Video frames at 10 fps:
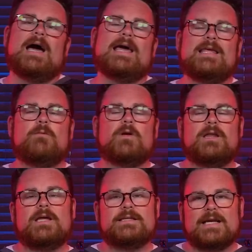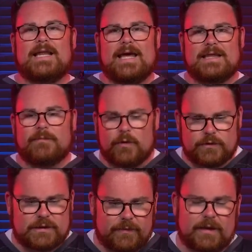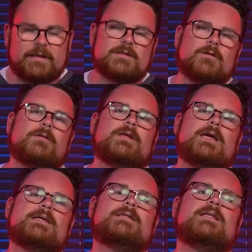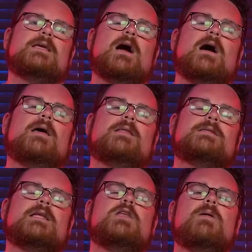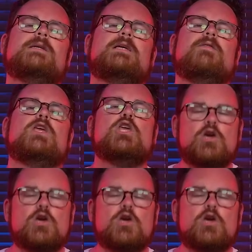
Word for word: I think one of the things that I like the most about this whole thing is that the uh, is that Newegg is giving